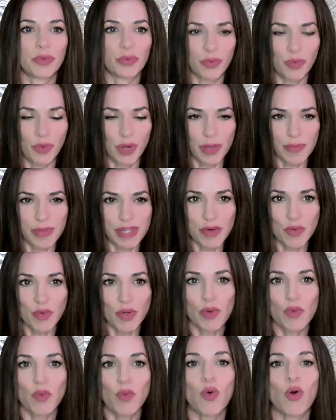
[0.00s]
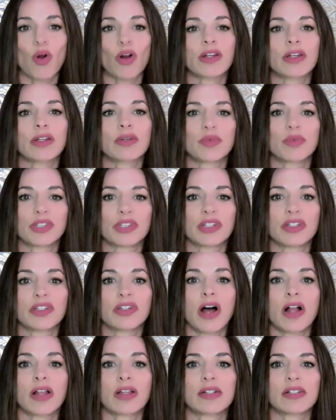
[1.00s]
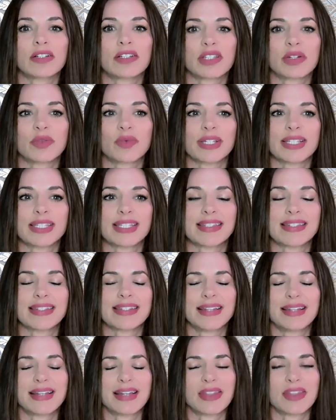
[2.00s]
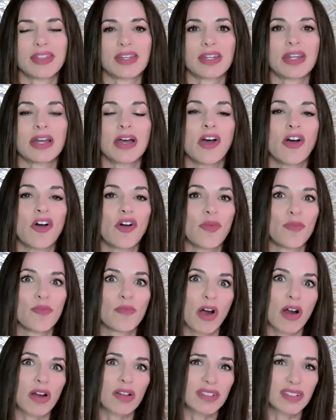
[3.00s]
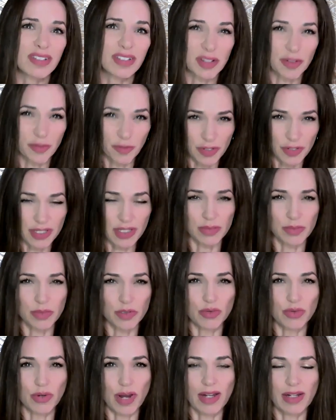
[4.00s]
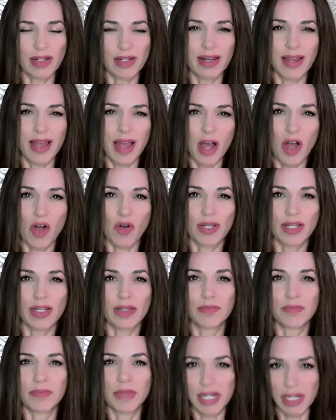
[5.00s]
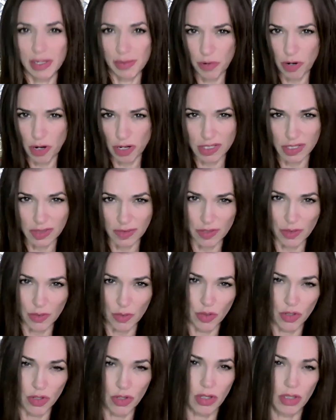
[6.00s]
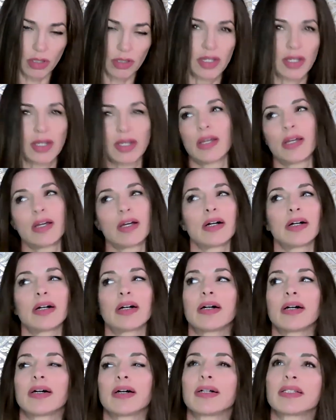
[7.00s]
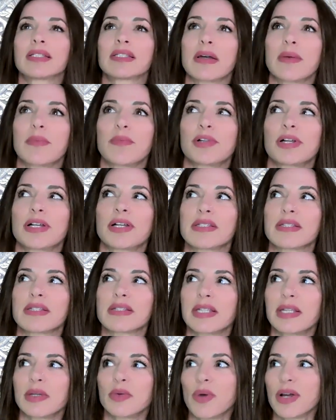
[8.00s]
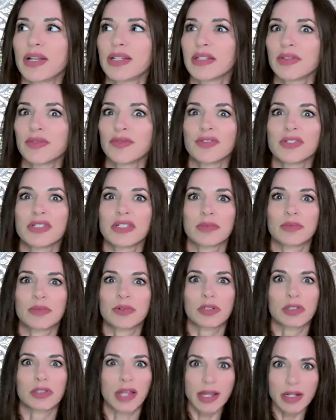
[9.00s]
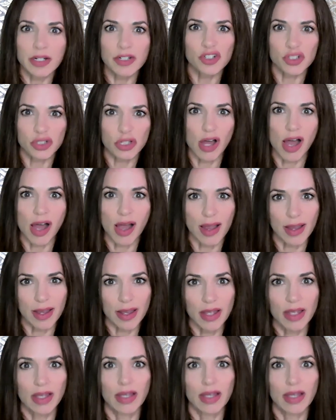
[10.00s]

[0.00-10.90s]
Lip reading: we be rewarded with the knowledge that we seek. And then Mars is invisible right now in many parts of the world. In some places, he went invisible late July.